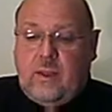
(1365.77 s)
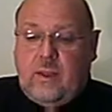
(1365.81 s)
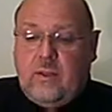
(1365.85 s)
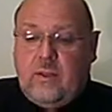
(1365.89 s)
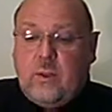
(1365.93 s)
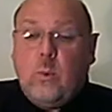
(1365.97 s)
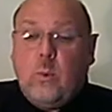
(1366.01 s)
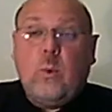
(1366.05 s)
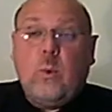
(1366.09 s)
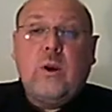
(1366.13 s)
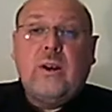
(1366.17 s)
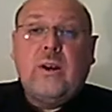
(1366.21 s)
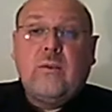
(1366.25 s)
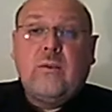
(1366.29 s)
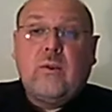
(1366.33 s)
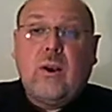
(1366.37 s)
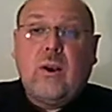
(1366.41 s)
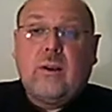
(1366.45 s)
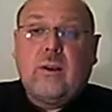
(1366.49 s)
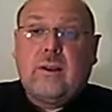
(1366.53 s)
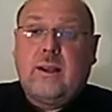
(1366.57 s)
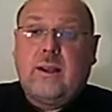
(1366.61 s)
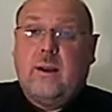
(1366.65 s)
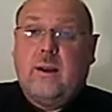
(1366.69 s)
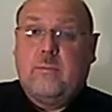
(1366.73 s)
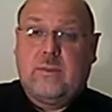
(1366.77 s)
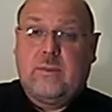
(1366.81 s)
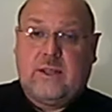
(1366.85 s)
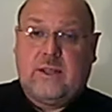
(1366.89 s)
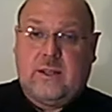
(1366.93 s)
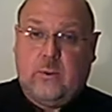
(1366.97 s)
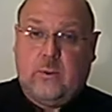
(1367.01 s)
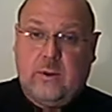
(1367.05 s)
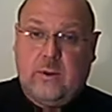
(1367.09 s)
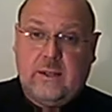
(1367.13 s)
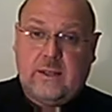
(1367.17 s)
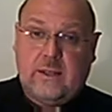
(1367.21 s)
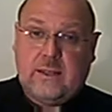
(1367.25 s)
The Word of God comes
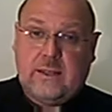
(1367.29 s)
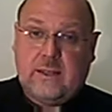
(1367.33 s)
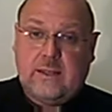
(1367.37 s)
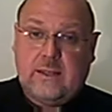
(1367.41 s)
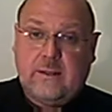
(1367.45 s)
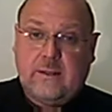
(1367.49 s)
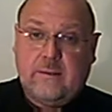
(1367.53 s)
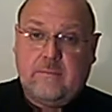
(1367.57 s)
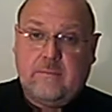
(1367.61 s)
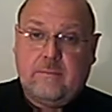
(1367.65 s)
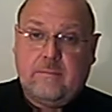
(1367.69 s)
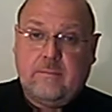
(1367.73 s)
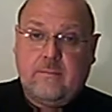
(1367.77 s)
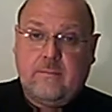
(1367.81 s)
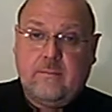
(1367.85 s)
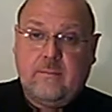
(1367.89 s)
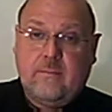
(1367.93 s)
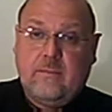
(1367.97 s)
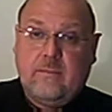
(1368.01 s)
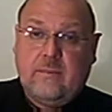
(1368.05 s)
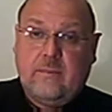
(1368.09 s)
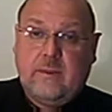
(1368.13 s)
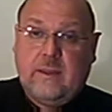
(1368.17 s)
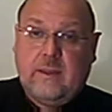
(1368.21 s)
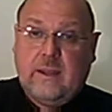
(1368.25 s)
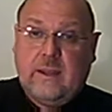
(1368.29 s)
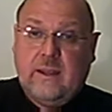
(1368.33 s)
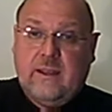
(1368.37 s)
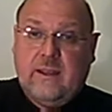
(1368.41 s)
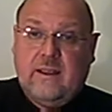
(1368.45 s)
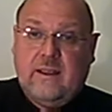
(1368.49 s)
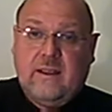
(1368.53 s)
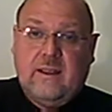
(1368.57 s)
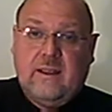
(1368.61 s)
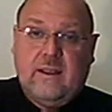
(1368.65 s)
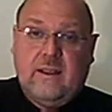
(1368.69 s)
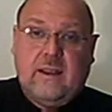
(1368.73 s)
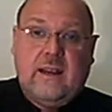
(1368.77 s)
to us.
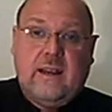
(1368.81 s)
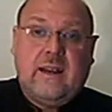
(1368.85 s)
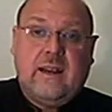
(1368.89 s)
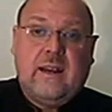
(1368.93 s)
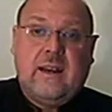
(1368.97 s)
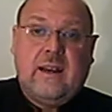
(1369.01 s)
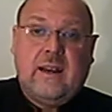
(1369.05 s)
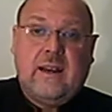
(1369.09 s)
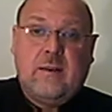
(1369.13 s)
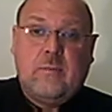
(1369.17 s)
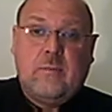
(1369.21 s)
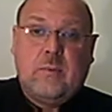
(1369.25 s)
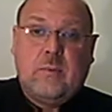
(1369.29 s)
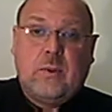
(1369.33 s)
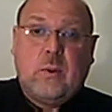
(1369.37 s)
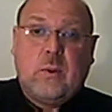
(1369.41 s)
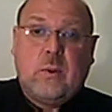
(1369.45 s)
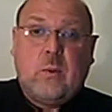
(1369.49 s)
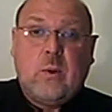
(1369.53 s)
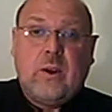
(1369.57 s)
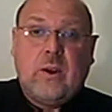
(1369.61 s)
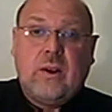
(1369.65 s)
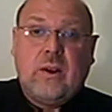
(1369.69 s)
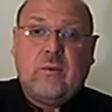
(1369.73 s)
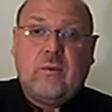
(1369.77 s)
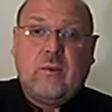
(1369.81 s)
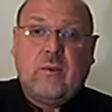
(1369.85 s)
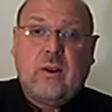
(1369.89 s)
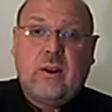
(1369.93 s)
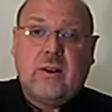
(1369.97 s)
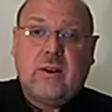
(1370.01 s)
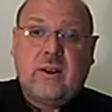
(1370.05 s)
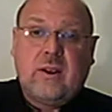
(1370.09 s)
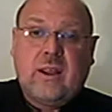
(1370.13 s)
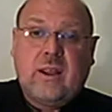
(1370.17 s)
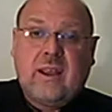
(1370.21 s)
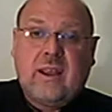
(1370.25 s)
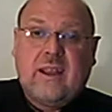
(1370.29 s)
Um, the Word of
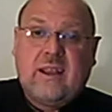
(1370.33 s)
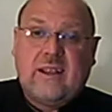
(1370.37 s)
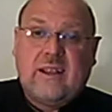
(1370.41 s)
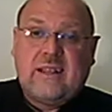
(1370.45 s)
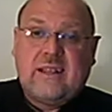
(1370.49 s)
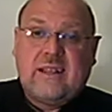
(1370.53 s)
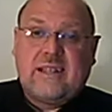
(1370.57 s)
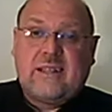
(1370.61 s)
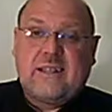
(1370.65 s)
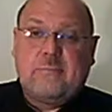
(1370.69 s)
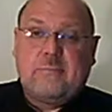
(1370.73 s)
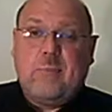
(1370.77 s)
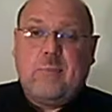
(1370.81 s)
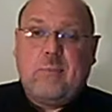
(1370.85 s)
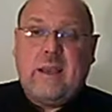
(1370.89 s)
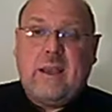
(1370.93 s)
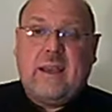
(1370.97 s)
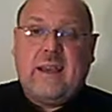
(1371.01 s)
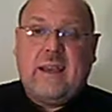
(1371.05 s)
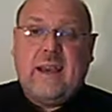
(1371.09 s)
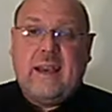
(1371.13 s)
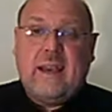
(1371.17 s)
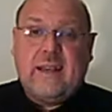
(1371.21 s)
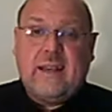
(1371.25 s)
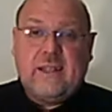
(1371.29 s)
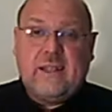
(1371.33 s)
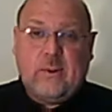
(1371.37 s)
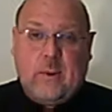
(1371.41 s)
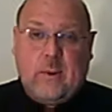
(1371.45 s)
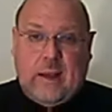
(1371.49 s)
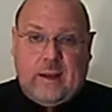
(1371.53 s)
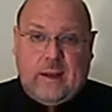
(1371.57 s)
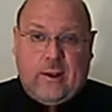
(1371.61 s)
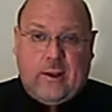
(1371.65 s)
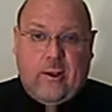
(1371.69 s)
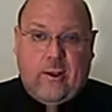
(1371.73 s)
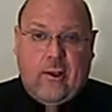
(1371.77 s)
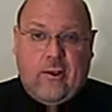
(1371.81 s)
God speaking into
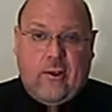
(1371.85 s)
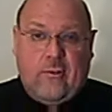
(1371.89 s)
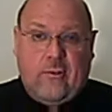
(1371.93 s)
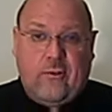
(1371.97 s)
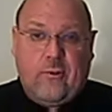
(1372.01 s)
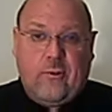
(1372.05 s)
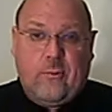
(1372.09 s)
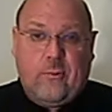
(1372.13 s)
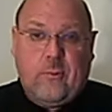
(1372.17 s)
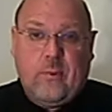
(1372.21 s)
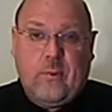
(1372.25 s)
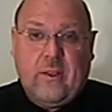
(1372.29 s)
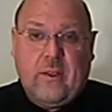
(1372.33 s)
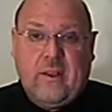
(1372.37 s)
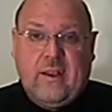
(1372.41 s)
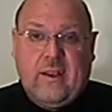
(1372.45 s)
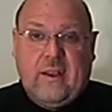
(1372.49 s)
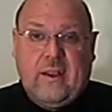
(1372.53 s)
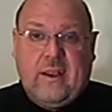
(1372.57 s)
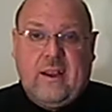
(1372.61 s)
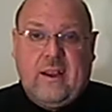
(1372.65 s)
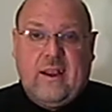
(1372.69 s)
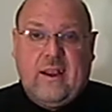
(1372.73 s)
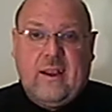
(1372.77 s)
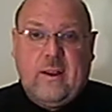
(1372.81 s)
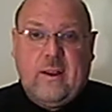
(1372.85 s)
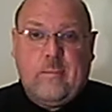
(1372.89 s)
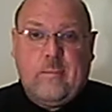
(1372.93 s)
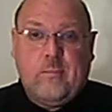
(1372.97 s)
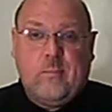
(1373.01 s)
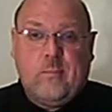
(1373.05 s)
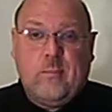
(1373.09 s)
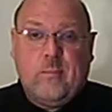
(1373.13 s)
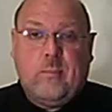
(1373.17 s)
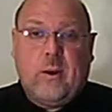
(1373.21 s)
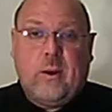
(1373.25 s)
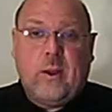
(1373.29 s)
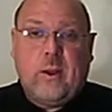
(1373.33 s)
our life
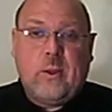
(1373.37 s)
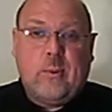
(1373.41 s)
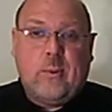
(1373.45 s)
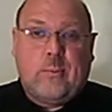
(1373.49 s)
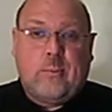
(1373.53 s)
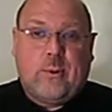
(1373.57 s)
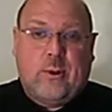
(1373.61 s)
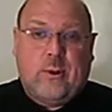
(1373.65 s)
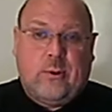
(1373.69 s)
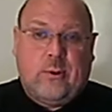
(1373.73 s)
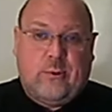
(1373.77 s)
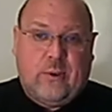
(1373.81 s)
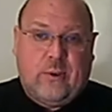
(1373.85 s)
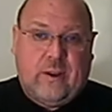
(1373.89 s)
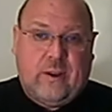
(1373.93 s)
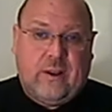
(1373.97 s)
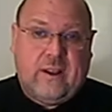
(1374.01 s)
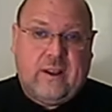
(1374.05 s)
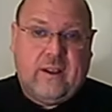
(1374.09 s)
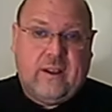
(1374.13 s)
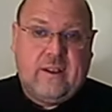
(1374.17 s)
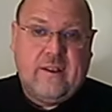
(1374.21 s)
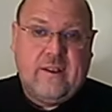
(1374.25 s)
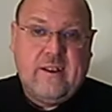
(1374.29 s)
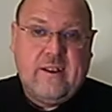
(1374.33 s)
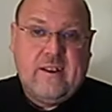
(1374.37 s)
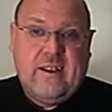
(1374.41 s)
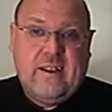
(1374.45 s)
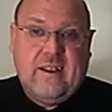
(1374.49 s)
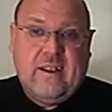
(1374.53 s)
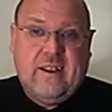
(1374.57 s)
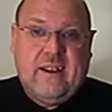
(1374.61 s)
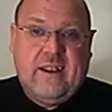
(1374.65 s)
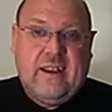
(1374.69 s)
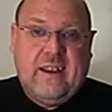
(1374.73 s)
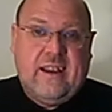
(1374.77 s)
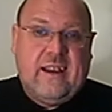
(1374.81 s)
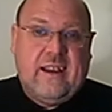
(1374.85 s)
um, by the prophet
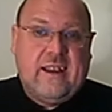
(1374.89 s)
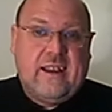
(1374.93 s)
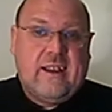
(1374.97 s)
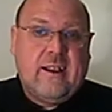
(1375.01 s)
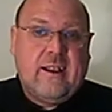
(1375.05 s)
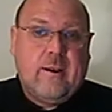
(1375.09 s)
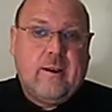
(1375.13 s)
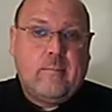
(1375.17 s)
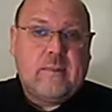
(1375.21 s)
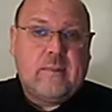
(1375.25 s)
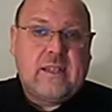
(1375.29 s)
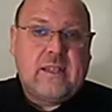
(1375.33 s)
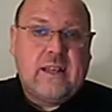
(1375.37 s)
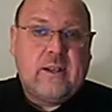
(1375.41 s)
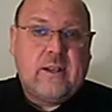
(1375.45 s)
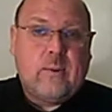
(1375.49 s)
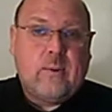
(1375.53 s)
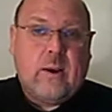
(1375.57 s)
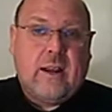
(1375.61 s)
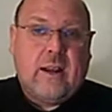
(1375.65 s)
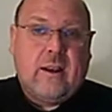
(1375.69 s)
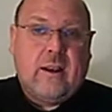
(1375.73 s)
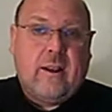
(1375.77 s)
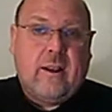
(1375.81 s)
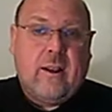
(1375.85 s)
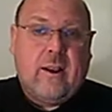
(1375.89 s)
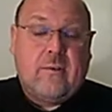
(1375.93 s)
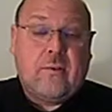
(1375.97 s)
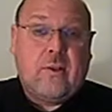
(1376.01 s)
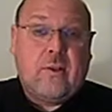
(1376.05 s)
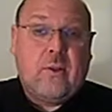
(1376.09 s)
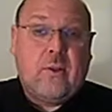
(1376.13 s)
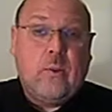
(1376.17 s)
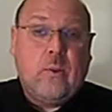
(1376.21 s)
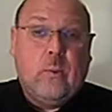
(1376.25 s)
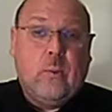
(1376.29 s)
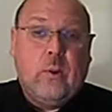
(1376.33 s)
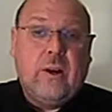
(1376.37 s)
uh, comes into our life,
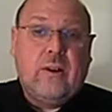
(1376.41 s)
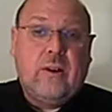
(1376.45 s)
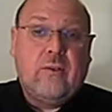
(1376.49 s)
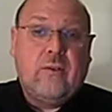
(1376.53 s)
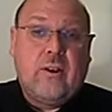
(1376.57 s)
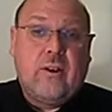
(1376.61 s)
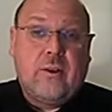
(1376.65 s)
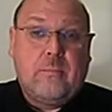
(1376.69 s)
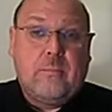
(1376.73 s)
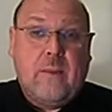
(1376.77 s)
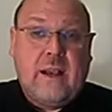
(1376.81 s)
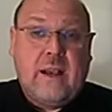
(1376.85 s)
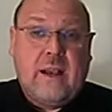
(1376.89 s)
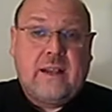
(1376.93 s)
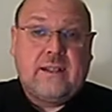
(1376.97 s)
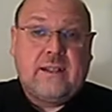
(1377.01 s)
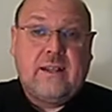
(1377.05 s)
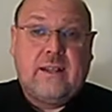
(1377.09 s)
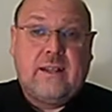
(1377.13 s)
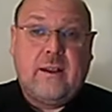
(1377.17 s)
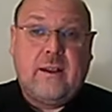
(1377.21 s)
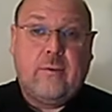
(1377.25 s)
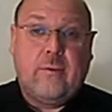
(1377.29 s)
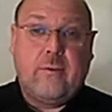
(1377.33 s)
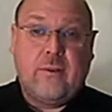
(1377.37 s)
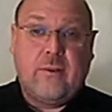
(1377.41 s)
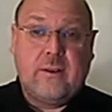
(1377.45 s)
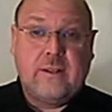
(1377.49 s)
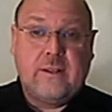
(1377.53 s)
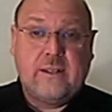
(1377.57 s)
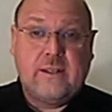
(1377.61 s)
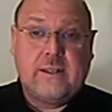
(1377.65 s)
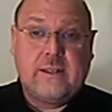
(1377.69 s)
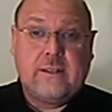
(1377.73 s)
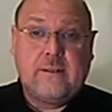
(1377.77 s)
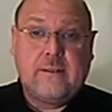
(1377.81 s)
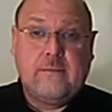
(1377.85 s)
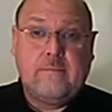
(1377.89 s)
and the Word of God makes a
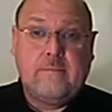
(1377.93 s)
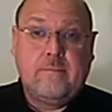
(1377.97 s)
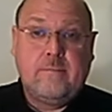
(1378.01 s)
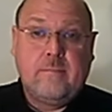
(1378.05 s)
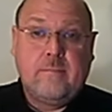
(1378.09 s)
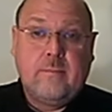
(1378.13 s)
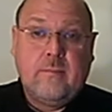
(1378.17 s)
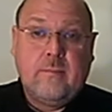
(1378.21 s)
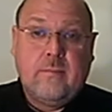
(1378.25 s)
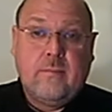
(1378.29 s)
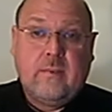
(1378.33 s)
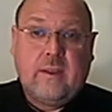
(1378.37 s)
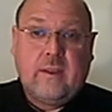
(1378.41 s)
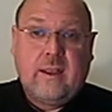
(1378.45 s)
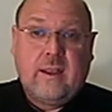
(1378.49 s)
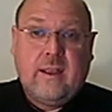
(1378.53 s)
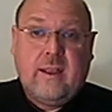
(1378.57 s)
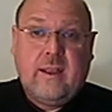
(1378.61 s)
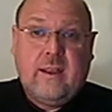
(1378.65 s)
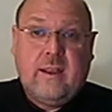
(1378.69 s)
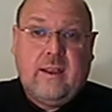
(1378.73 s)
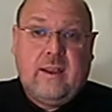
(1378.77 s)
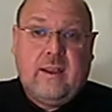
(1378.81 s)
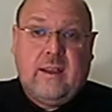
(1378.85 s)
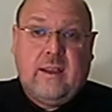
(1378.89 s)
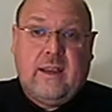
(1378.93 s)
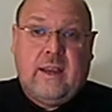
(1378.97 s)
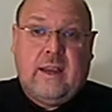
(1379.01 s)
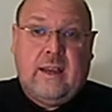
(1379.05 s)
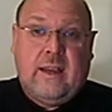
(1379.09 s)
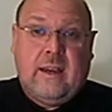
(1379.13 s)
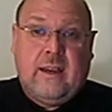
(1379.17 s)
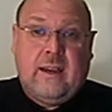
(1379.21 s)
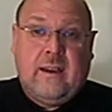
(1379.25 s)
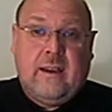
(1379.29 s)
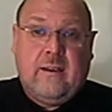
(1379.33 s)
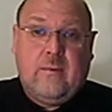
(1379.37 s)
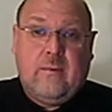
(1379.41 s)
difference. Uh,
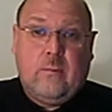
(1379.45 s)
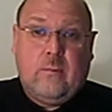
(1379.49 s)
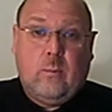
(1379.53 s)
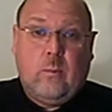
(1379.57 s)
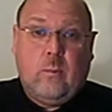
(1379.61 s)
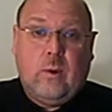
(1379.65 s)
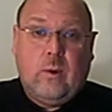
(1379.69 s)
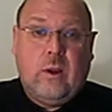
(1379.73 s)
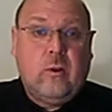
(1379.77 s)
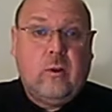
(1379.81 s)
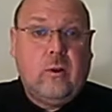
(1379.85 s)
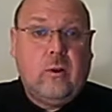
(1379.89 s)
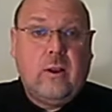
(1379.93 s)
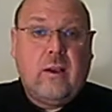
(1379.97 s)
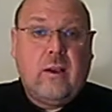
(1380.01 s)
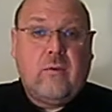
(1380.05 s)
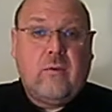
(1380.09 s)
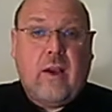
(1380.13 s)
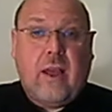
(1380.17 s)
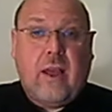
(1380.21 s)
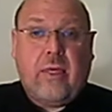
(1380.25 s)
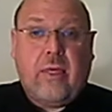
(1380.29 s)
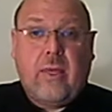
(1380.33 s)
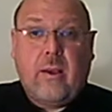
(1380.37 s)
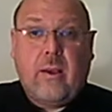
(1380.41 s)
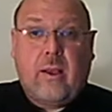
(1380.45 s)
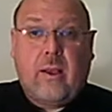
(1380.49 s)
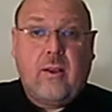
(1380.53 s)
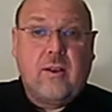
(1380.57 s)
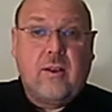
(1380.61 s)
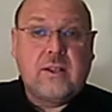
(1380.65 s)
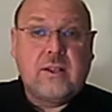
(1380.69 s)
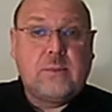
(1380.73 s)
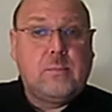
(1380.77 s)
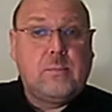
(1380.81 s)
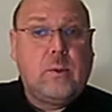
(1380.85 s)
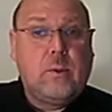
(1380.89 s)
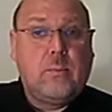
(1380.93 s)
we all have had the
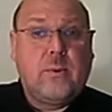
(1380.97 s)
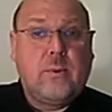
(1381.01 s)
gospel